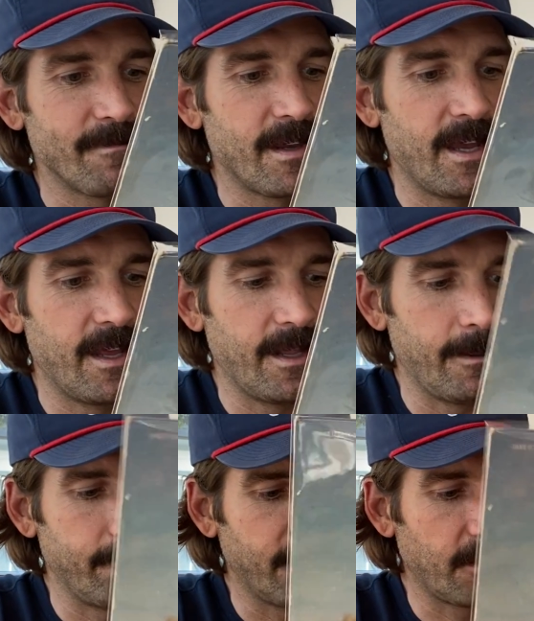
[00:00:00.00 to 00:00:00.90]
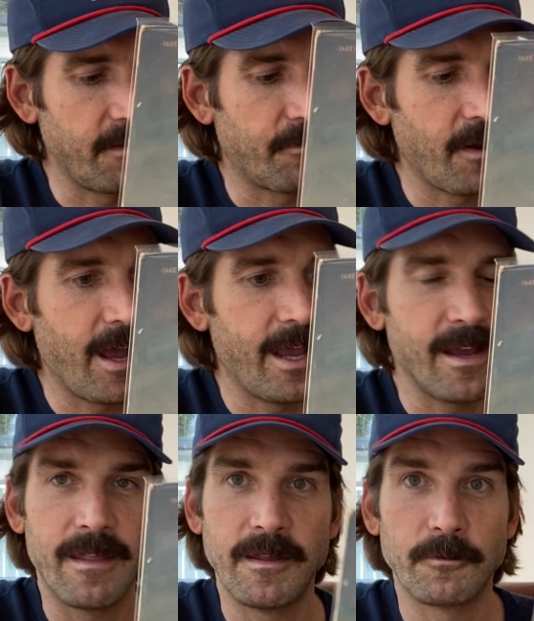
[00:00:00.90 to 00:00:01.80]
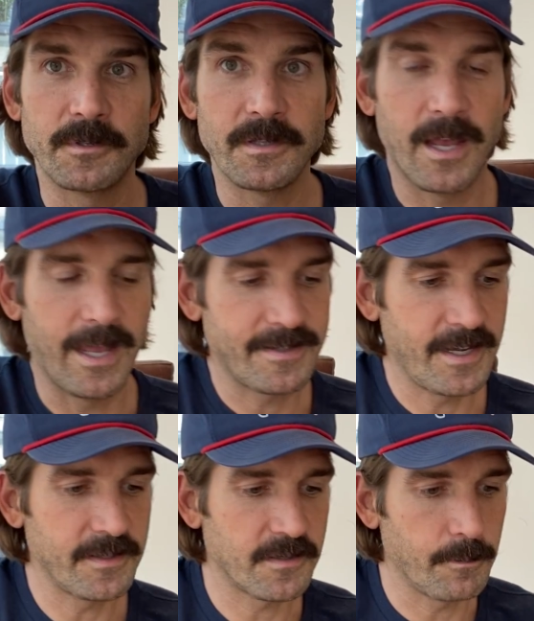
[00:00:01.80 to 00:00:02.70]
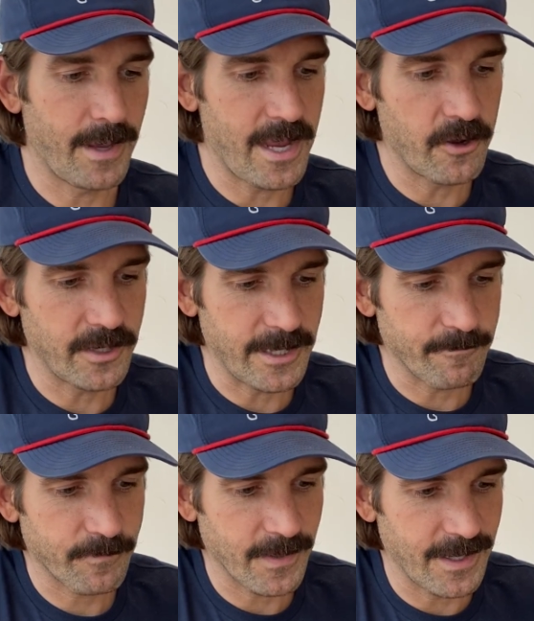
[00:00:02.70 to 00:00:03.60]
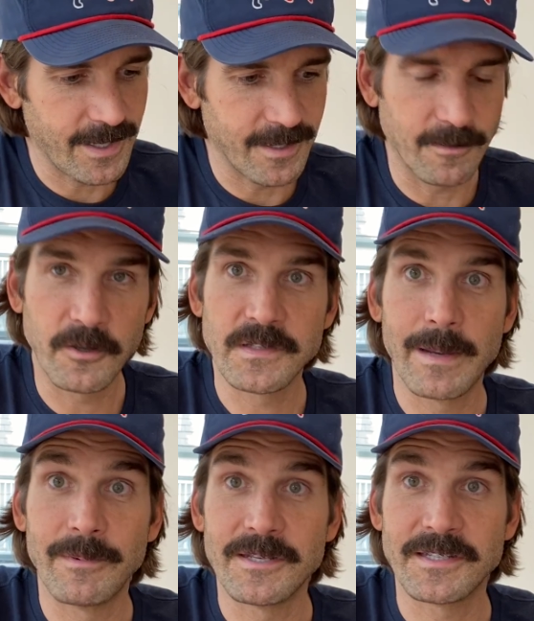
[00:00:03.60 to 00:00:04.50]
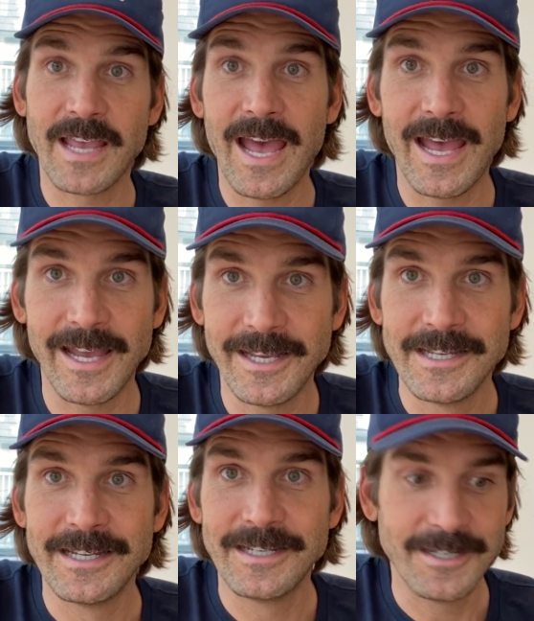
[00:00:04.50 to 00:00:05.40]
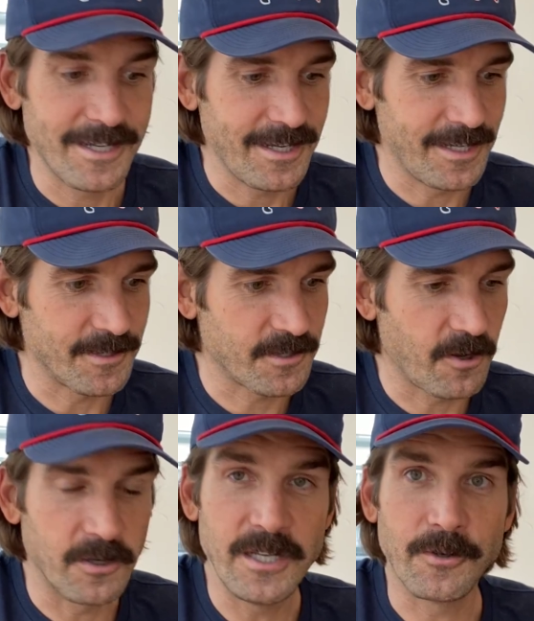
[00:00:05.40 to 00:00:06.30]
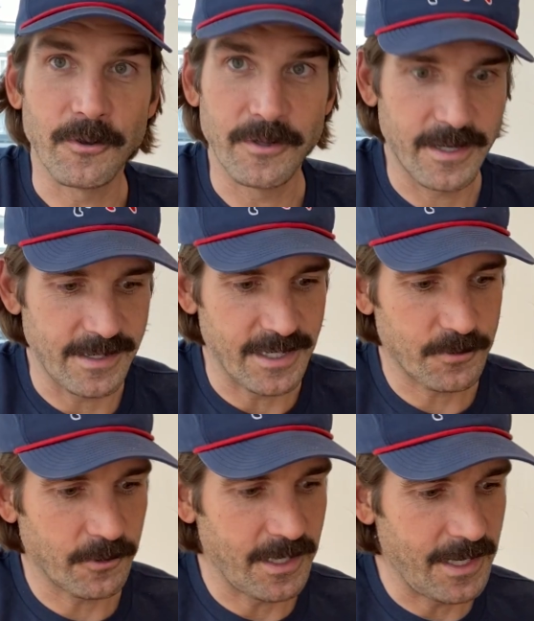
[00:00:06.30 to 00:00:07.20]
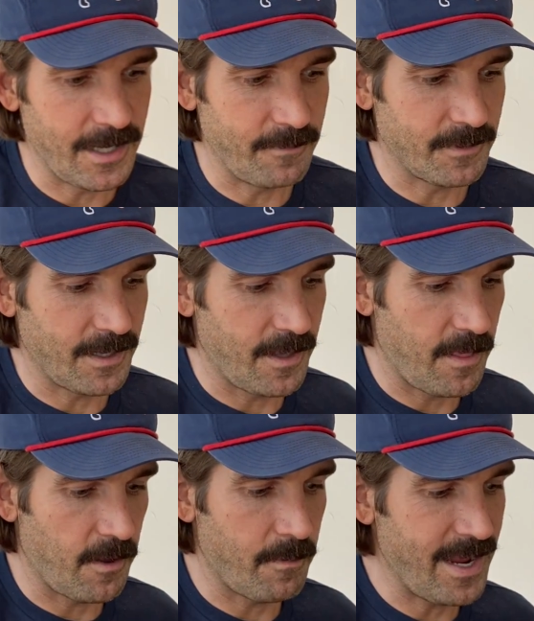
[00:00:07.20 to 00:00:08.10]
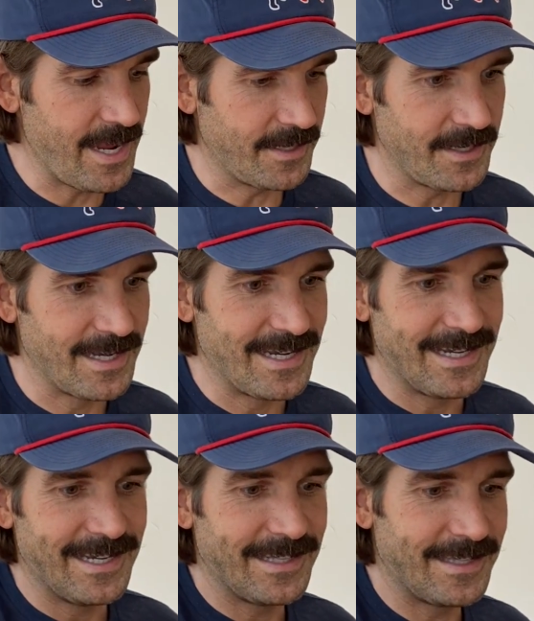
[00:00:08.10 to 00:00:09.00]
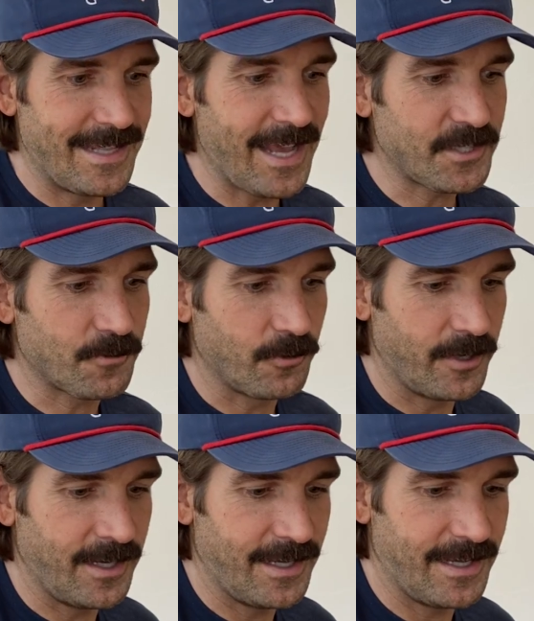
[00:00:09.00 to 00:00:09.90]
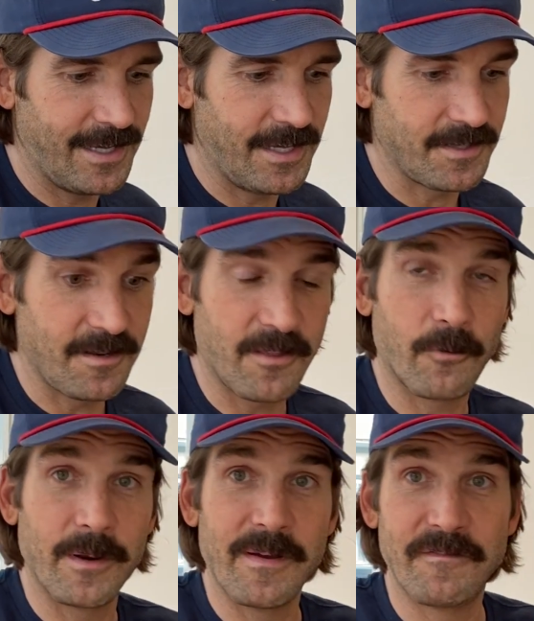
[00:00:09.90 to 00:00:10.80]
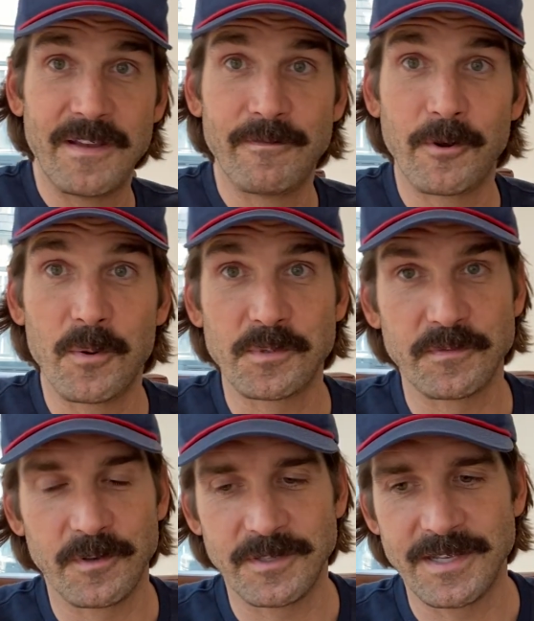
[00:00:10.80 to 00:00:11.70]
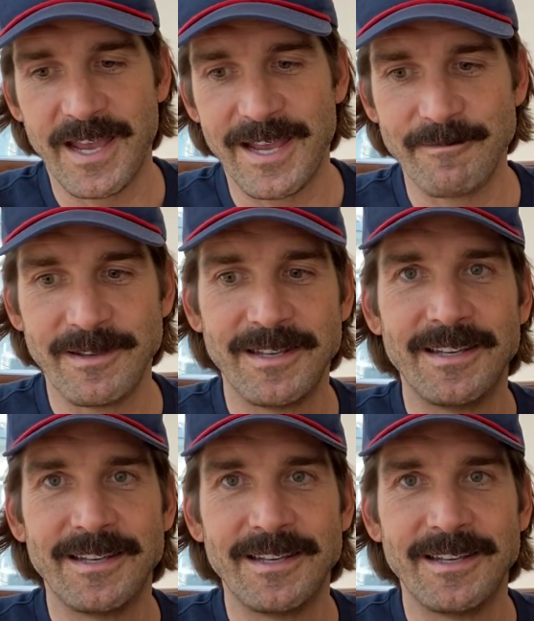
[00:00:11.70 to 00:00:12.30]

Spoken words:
Glenn Frey, I think, had taken some peyote and looked up in the sky and saw an eagle, and that's where they named their band. Next one is another one of my favorite groups of all time.